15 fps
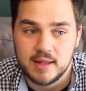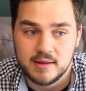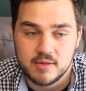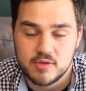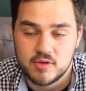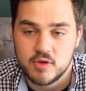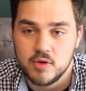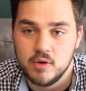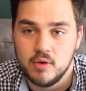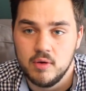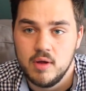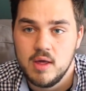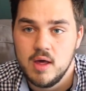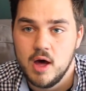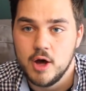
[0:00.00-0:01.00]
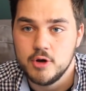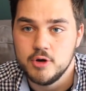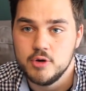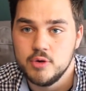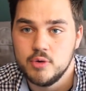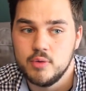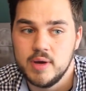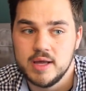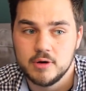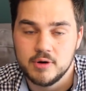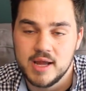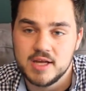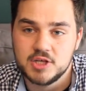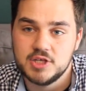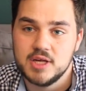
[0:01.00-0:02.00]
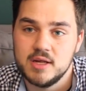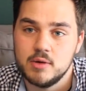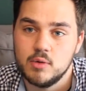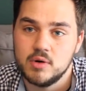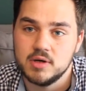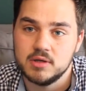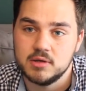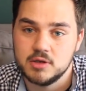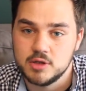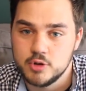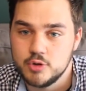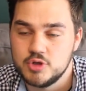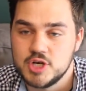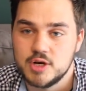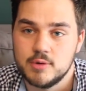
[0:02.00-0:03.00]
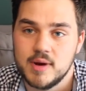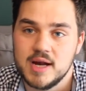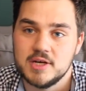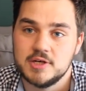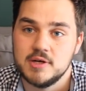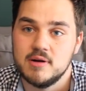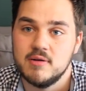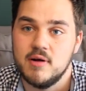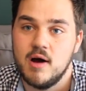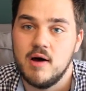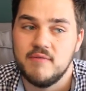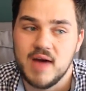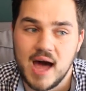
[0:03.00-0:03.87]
and until a new iteration or new generation of